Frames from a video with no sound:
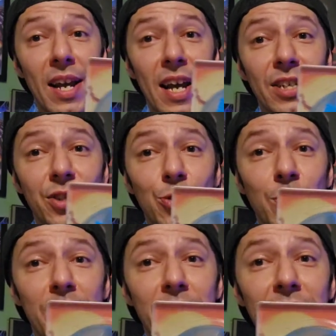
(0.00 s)
It has
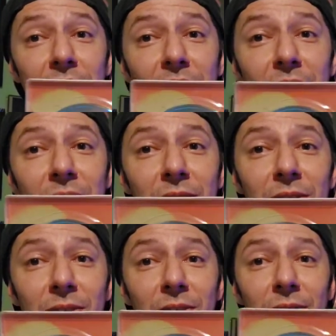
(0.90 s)
three discs.
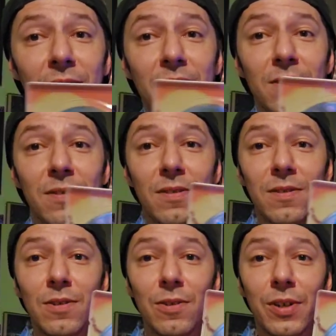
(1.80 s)

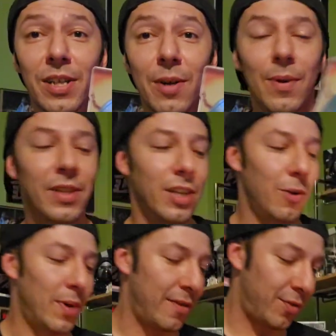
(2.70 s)
So look at that right
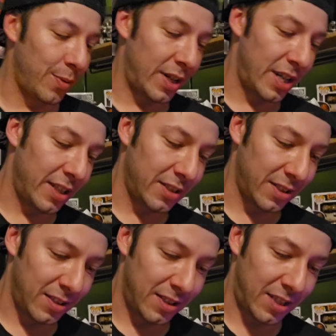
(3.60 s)
there. We have three
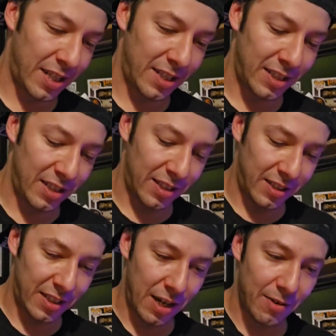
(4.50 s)
discs. Let's take these
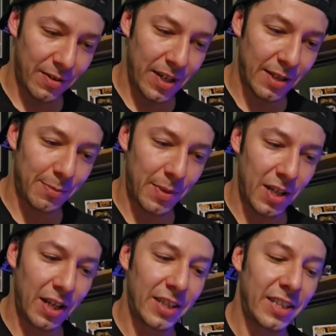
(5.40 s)
discs out. Yes, but
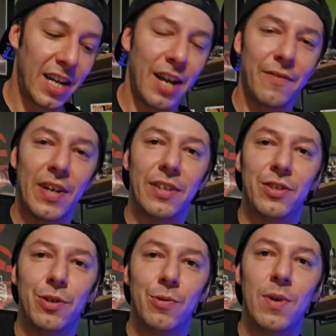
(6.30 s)
like I said, I have yet
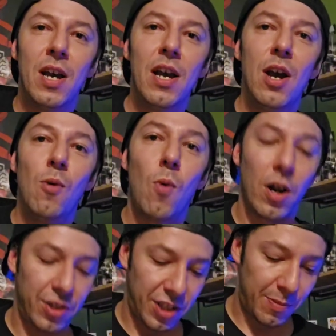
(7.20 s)
to
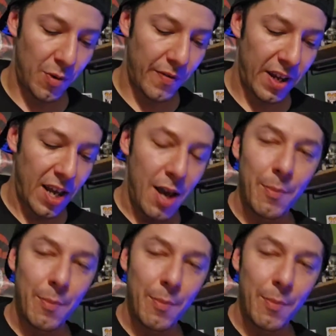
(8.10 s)
watch this movie.